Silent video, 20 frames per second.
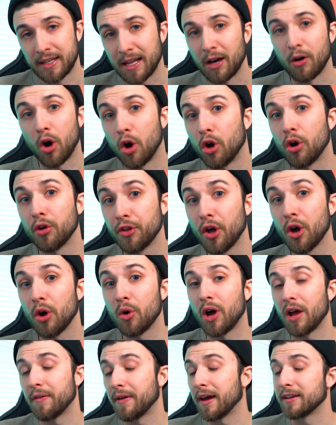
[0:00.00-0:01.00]
Now,
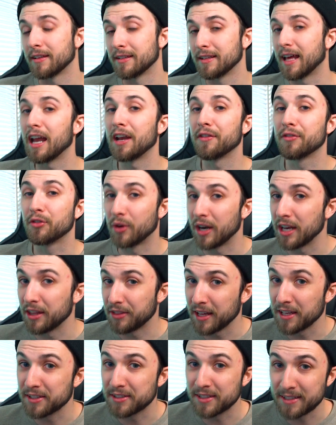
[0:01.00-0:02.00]
although I've had a lot of great
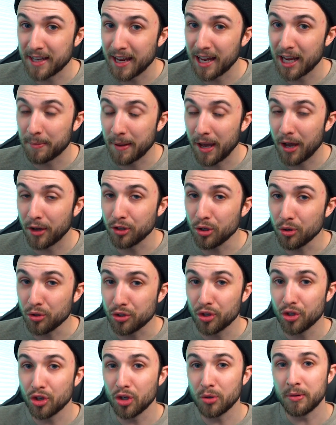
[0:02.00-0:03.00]
things to say about
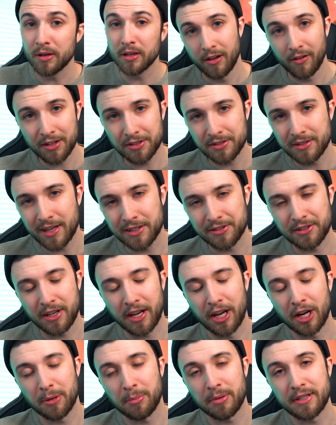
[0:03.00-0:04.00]
YouTube, let's not sit
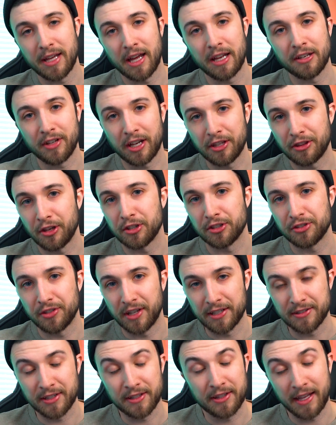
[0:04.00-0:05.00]
here and pretend like there's
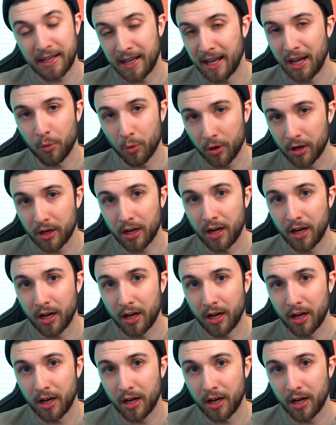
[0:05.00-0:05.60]
things that they can't work